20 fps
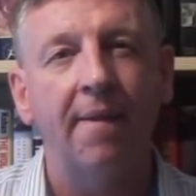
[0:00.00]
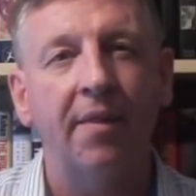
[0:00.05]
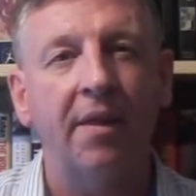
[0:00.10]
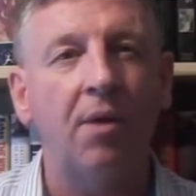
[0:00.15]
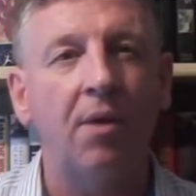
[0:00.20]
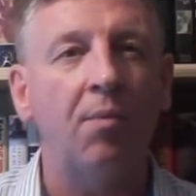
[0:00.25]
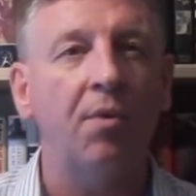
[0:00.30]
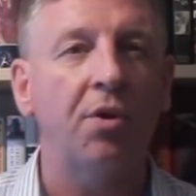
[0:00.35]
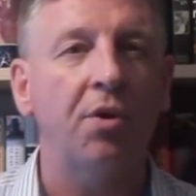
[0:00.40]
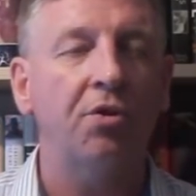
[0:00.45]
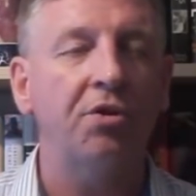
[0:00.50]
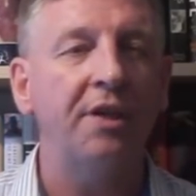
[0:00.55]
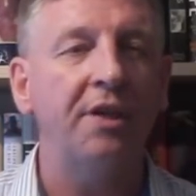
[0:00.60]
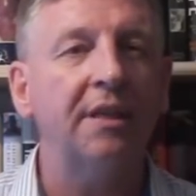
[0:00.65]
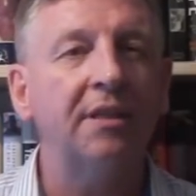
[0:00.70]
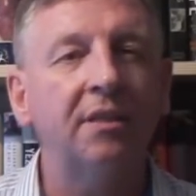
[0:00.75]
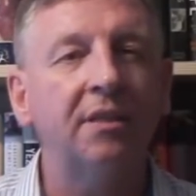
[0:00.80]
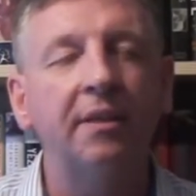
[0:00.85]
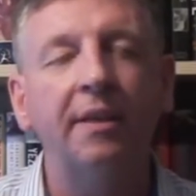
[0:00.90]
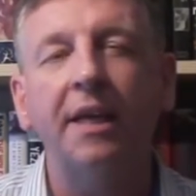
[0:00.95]
that were on
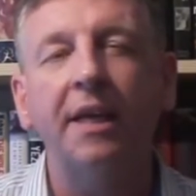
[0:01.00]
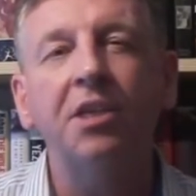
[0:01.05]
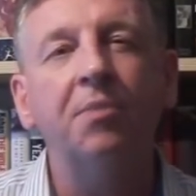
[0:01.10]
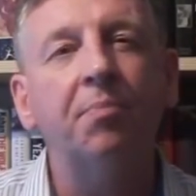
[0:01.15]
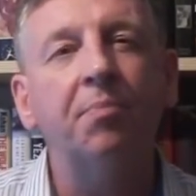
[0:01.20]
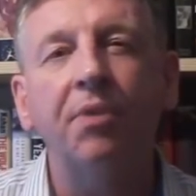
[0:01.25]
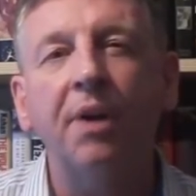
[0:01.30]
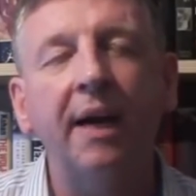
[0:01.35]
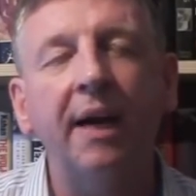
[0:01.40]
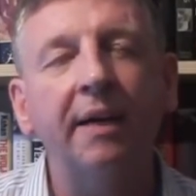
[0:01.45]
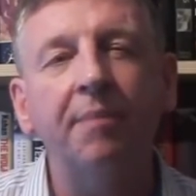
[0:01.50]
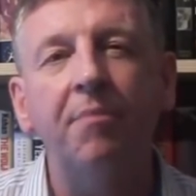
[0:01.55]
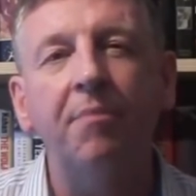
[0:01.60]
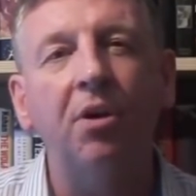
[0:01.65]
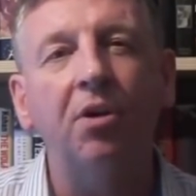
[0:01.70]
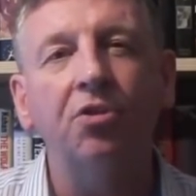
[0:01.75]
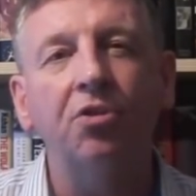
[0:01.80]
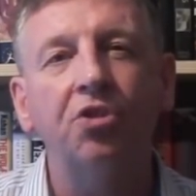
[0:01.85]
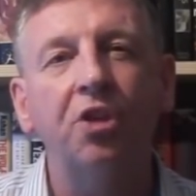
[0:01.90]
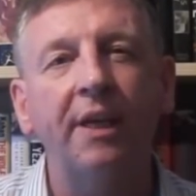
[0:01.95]
yesterday's Pride
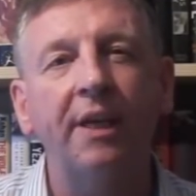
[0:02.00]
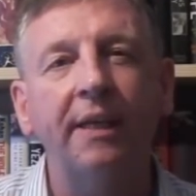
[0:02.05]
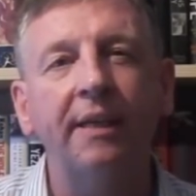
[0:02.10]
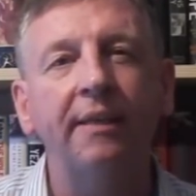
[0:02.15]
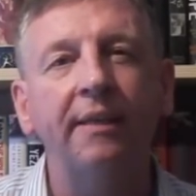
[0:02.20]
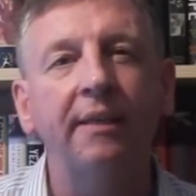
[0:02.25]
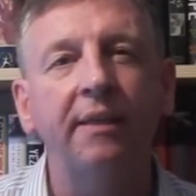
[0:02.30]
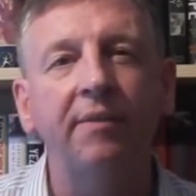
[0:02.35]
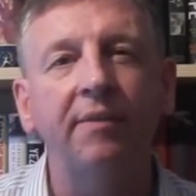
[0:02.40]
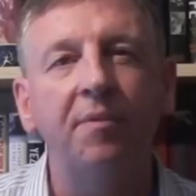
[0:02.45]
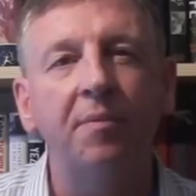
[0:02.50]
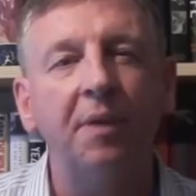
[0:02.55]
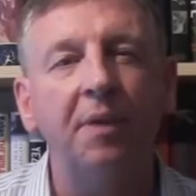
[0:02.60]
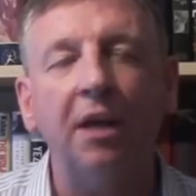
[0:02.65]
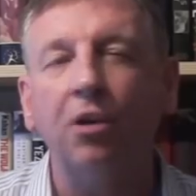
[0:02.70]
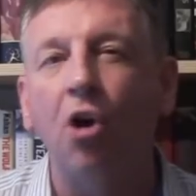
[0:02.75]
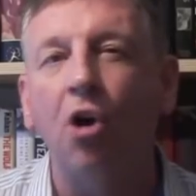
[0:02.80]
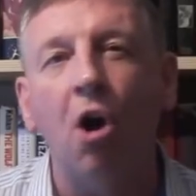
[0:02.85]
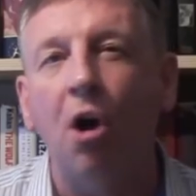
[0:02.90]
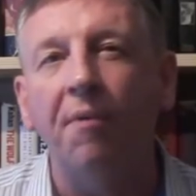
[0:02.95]
March here in Liverpool.
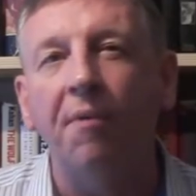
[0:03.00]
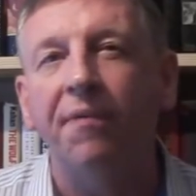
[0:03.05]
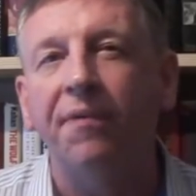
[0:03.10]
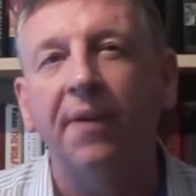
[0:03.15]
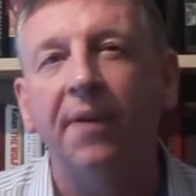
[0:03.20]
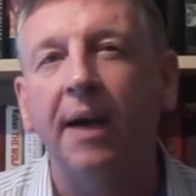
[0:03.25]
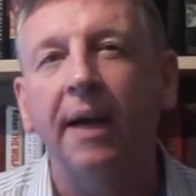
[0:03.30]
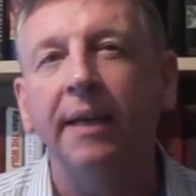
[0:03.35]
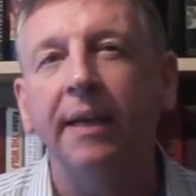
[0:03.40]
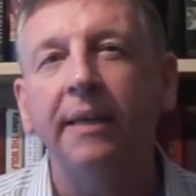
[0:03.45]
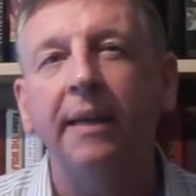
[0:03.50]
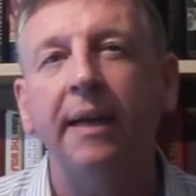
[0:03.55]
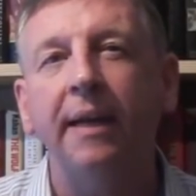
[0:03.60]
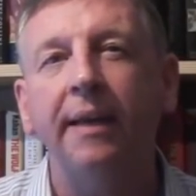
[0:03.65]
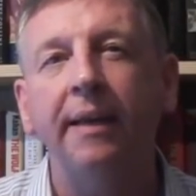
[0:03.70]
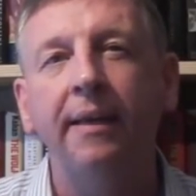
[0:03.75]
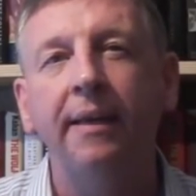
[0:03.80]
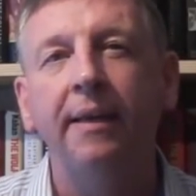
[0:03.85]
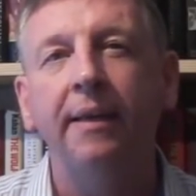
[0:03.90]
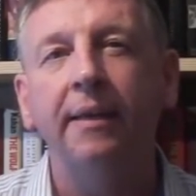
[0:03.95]
I can't find
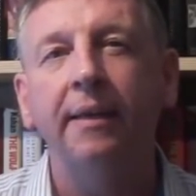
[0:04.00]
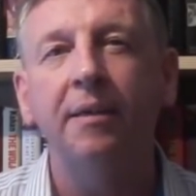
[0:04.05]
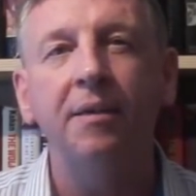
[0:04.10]
any.